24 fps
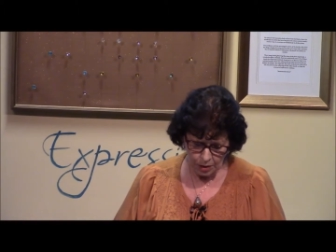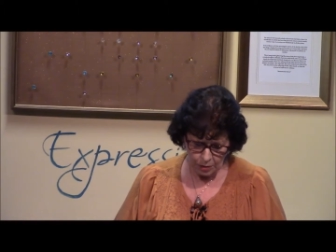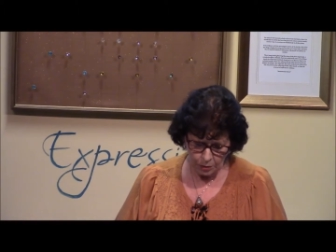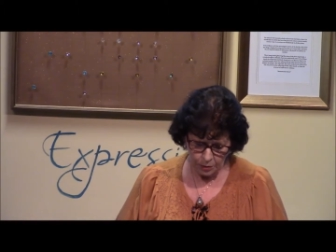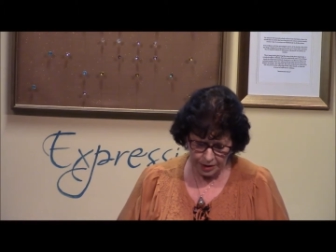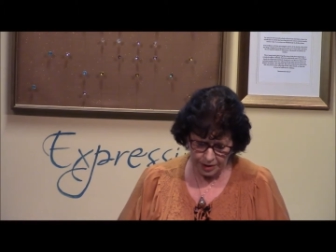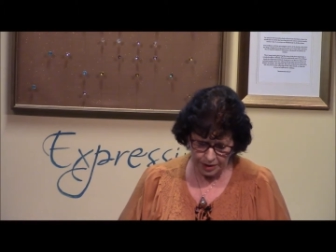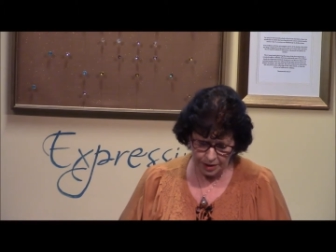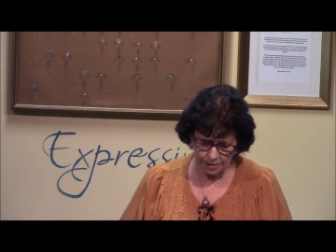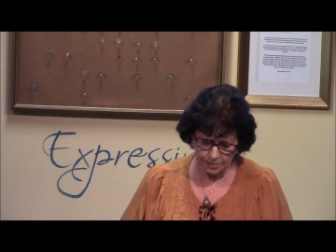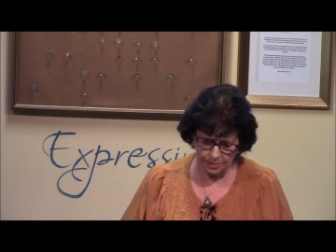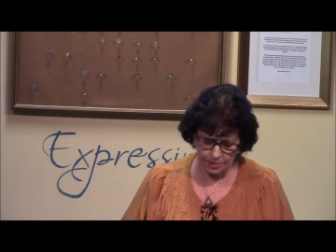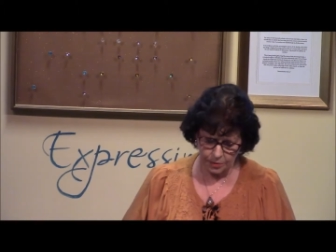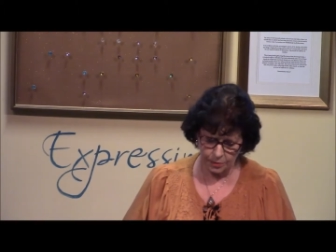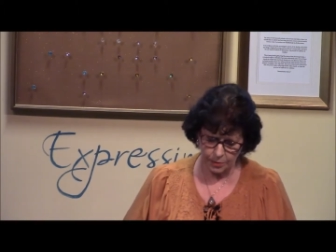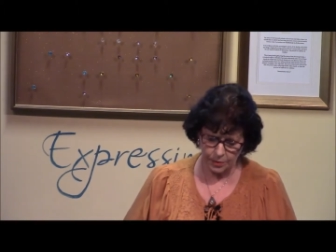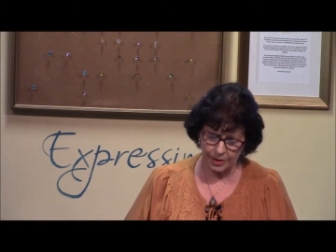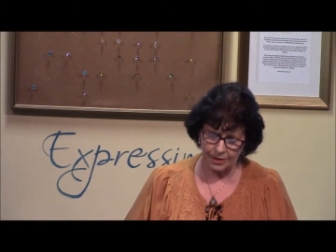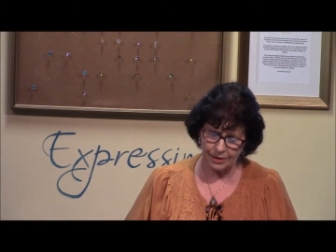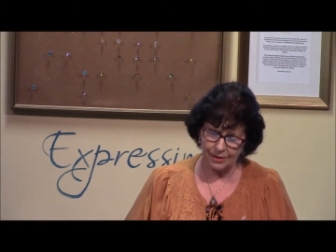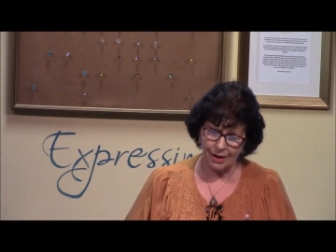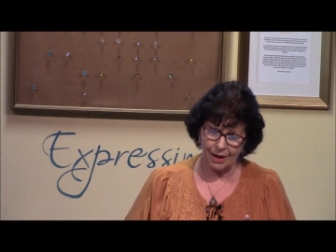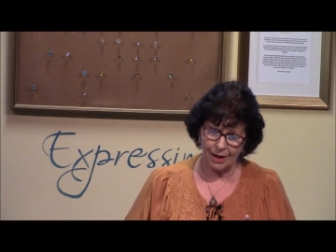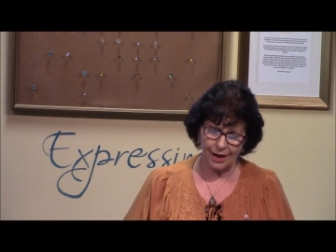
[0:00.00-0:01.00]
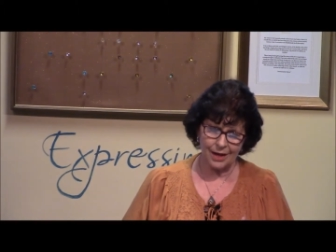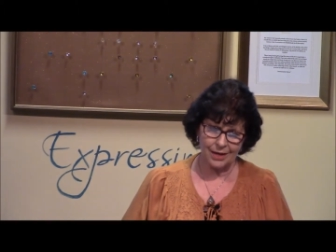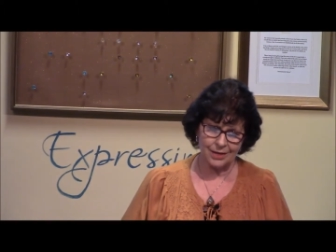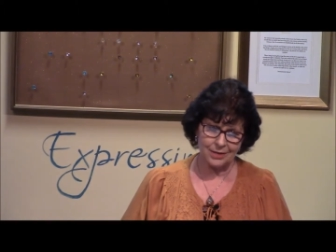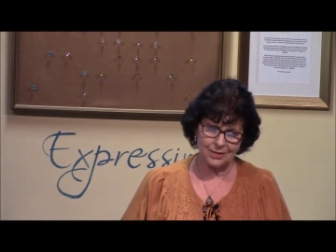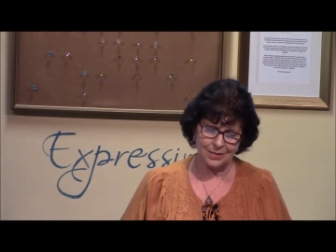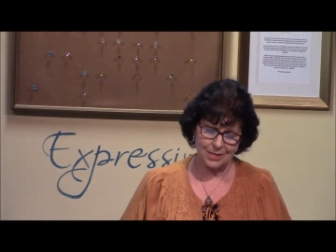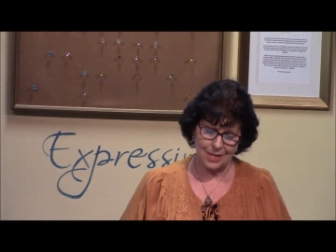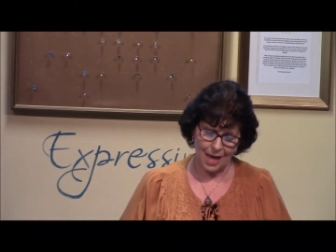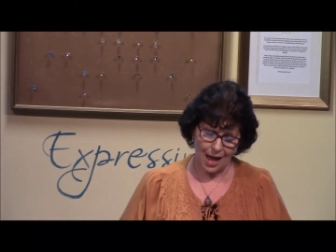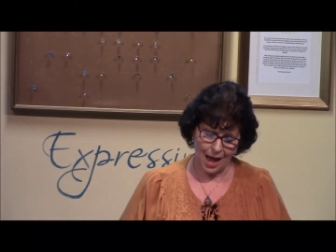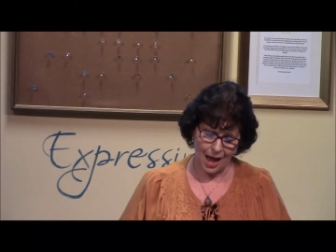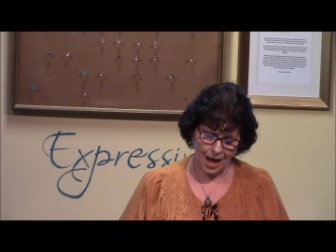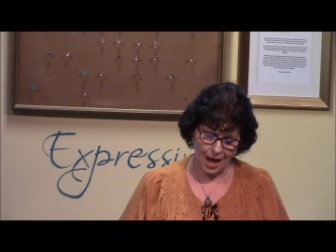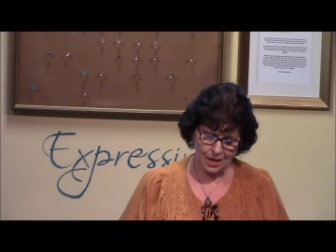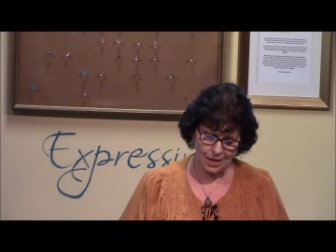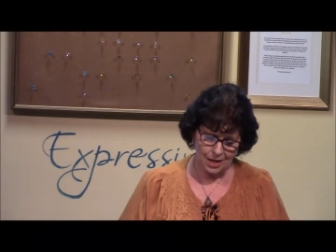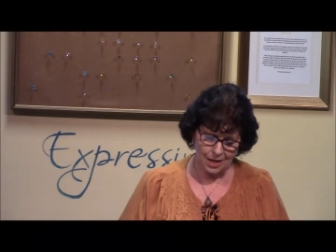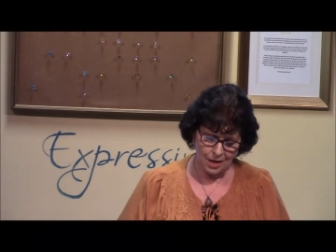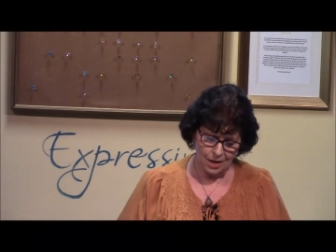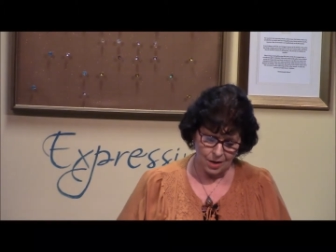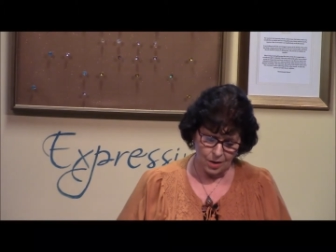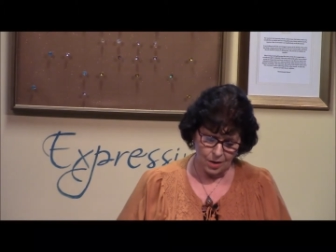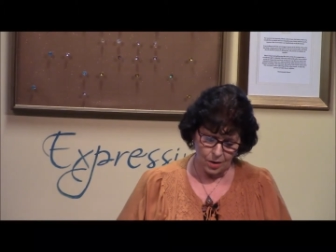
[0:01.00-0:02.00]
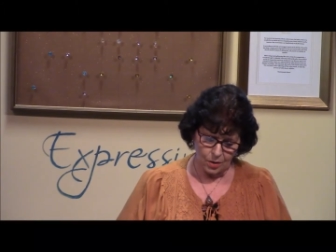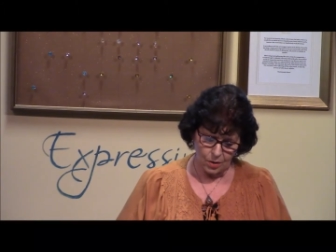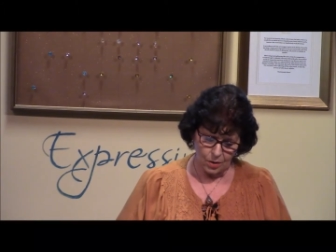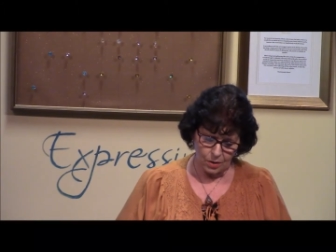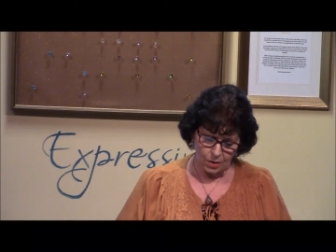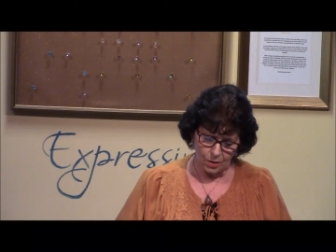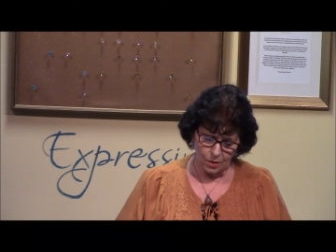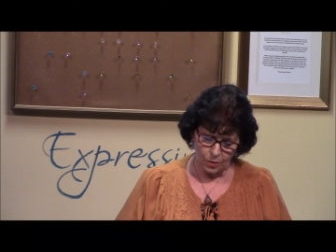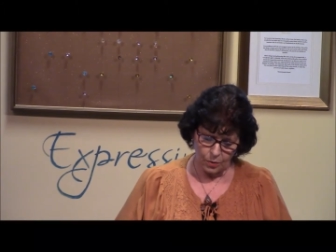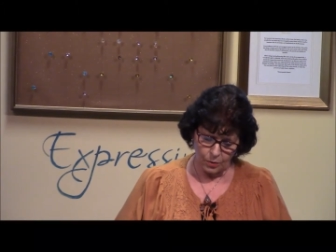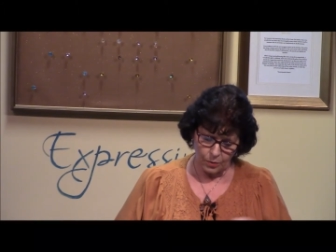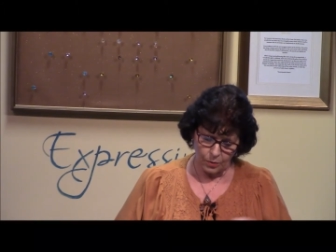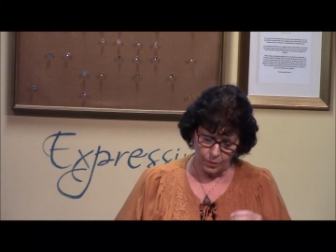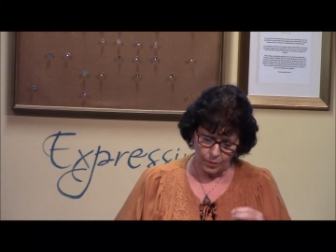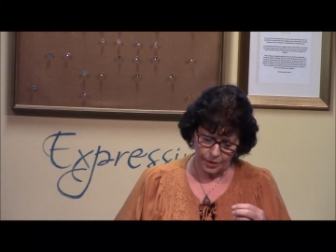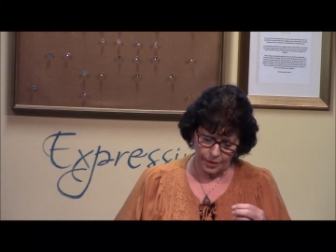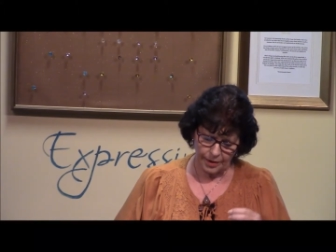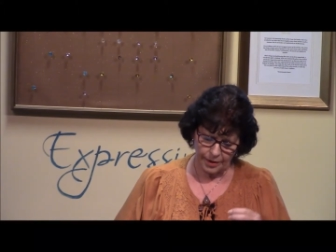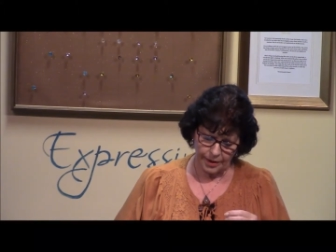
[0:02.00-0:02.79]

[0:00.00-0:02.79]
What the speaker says: We come to realize that we're